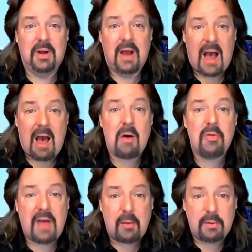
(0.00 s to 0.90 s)
how
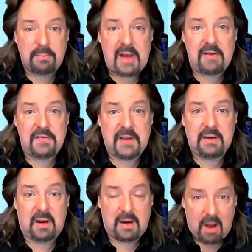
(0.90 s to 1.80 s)
that would benefit
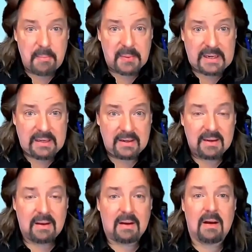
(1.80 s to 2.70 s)
a company
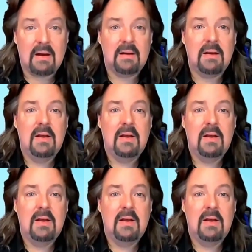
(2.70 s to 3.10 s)
uh,